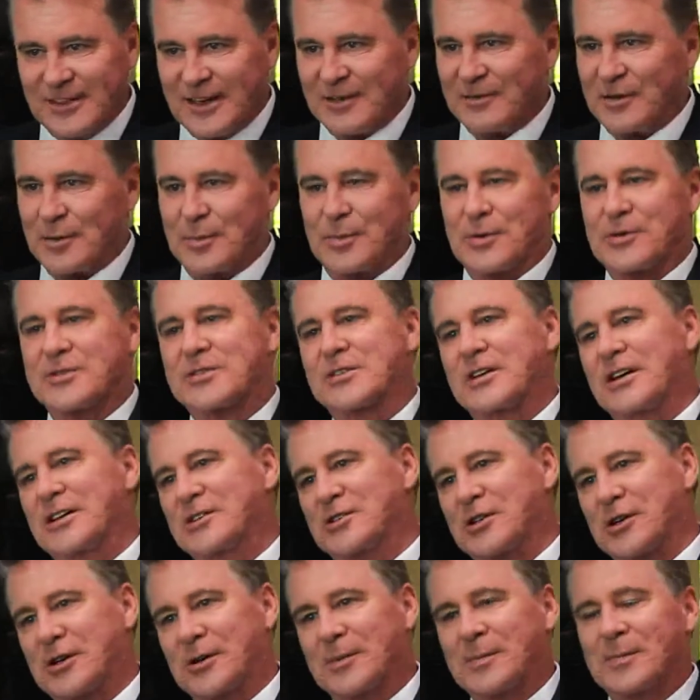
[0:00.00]
of the
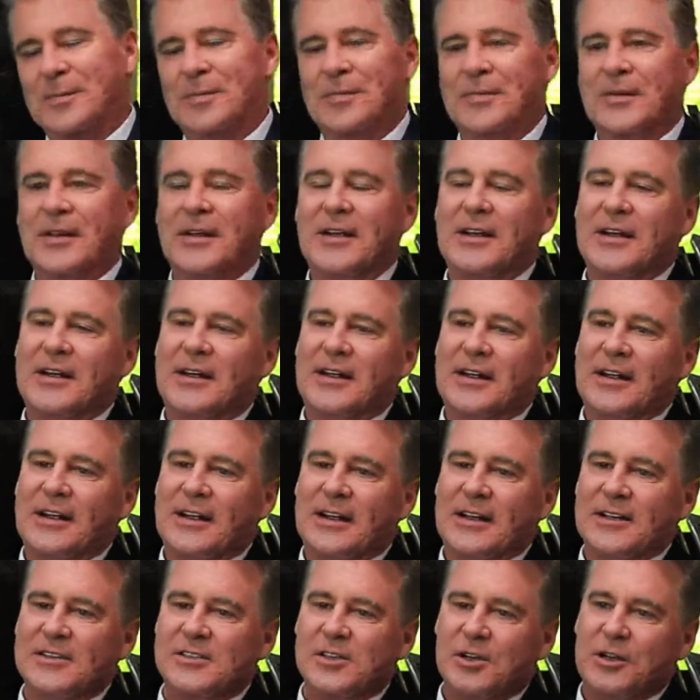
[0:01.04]
procedure,
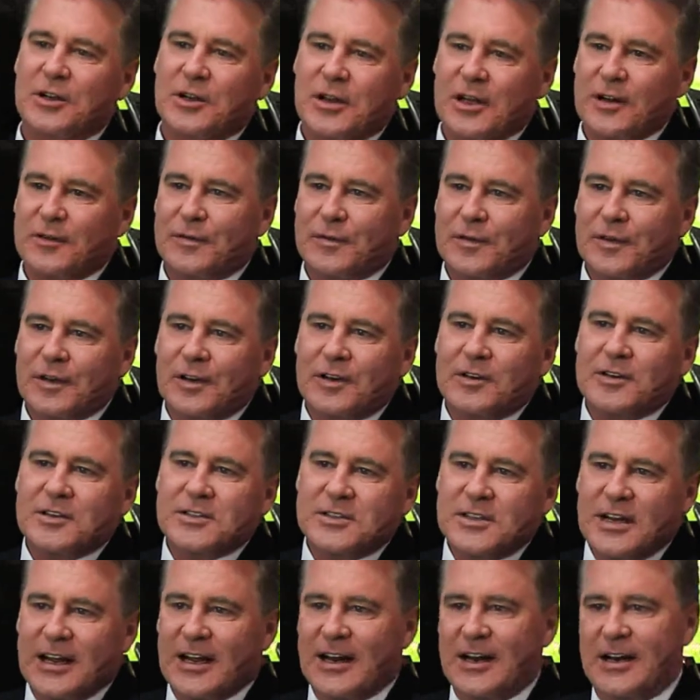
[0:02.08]
so you get a full
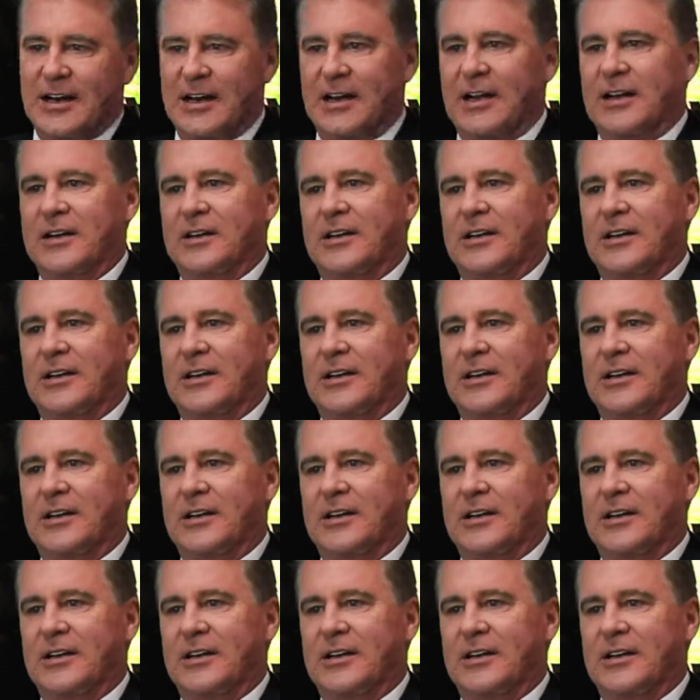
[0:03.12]
understanding,